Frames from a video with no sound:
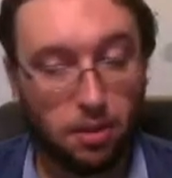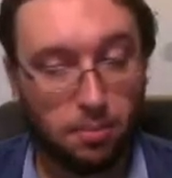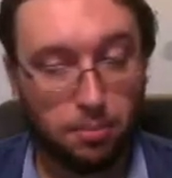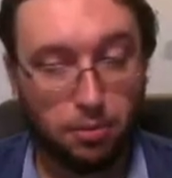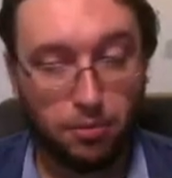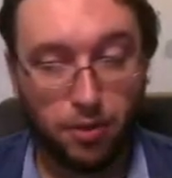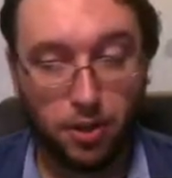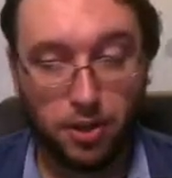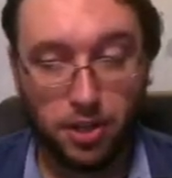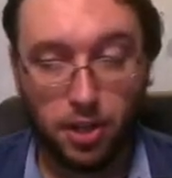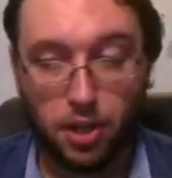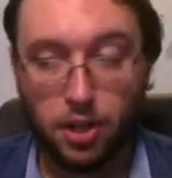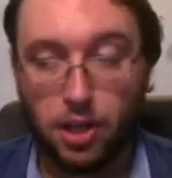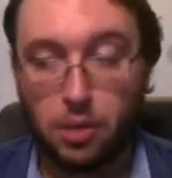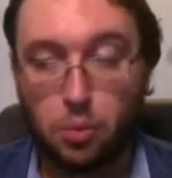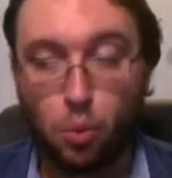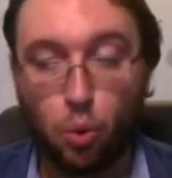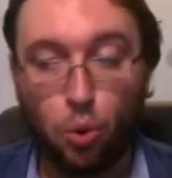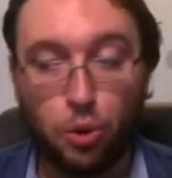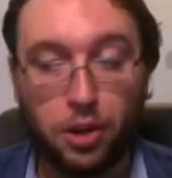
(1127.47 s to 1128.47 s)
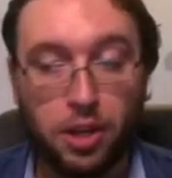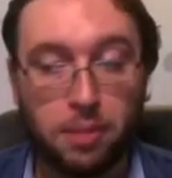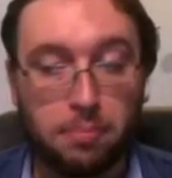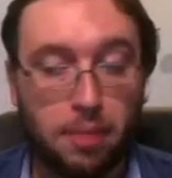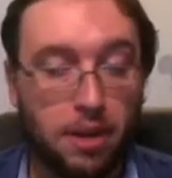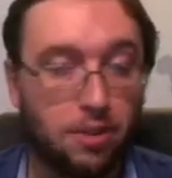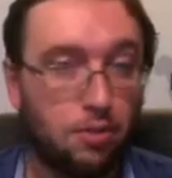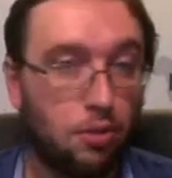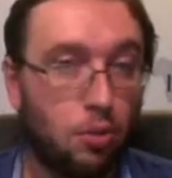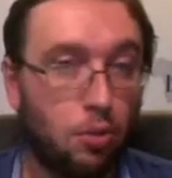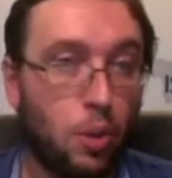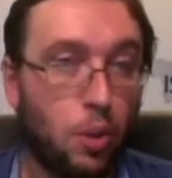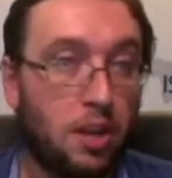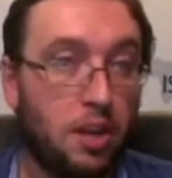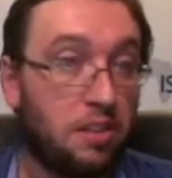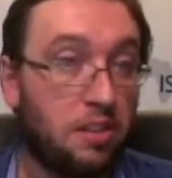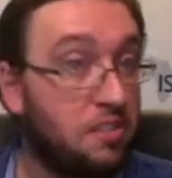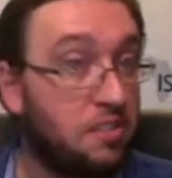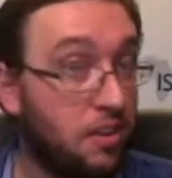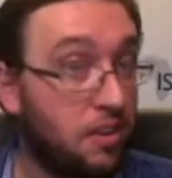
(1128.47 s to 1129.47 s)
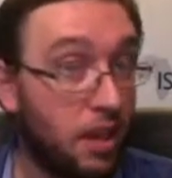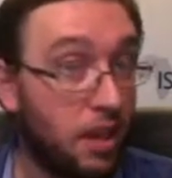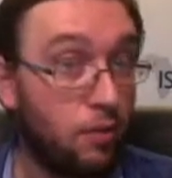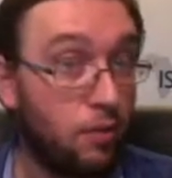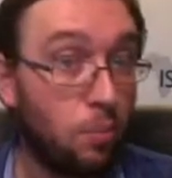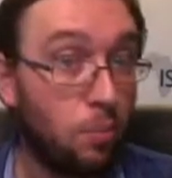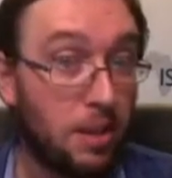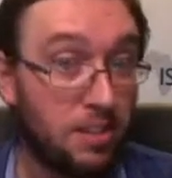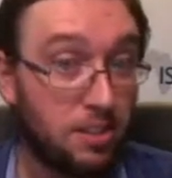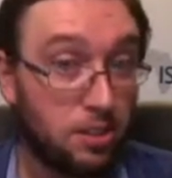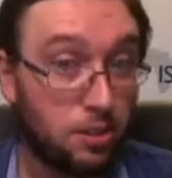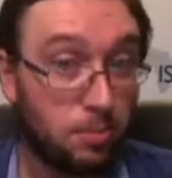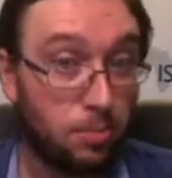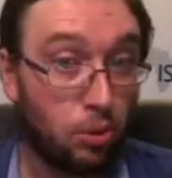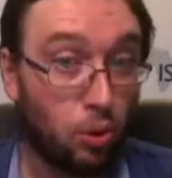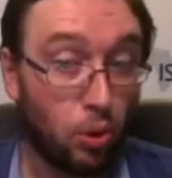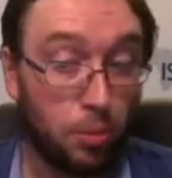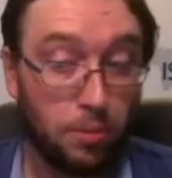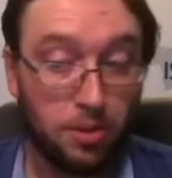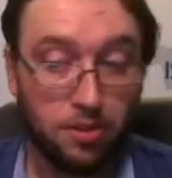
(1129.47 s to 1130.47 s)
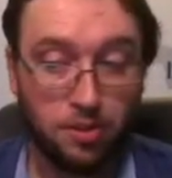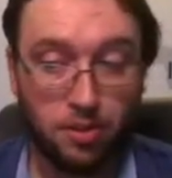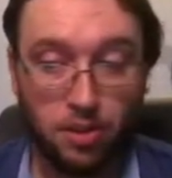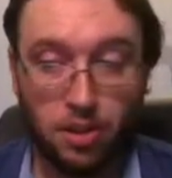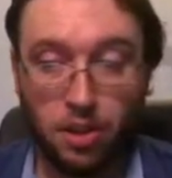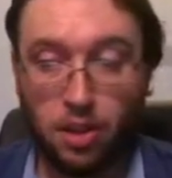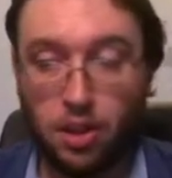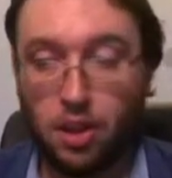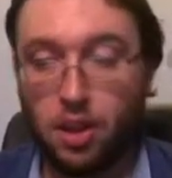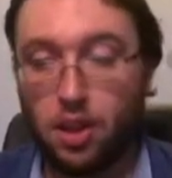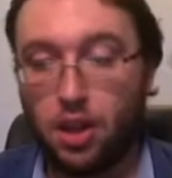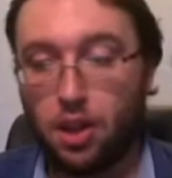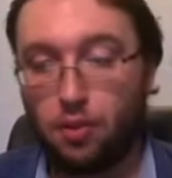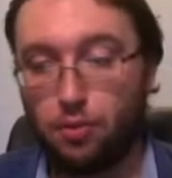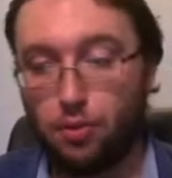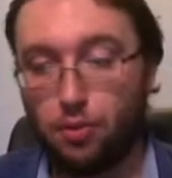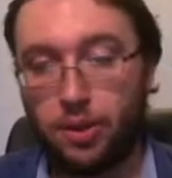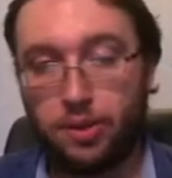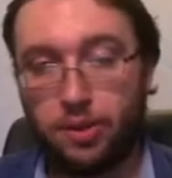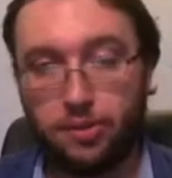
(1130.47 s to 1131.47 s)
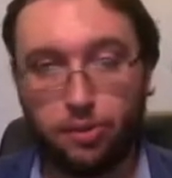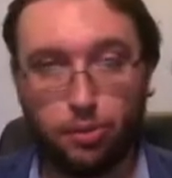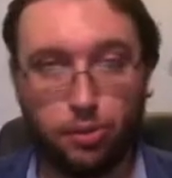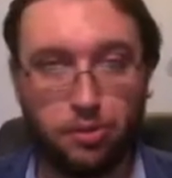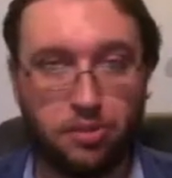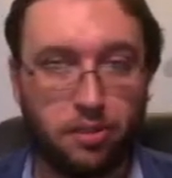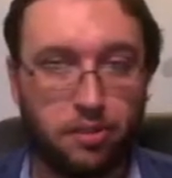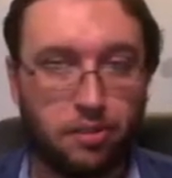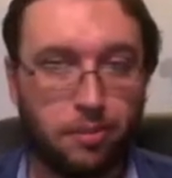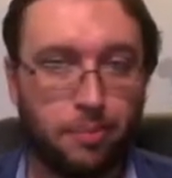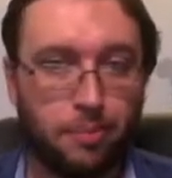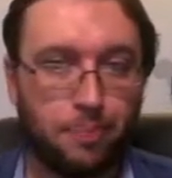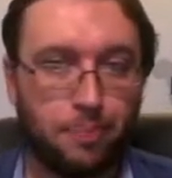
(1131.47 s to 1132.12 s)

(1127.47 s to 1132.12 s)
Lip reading: providing early warning, better awareness, and therefore better deployment of resources.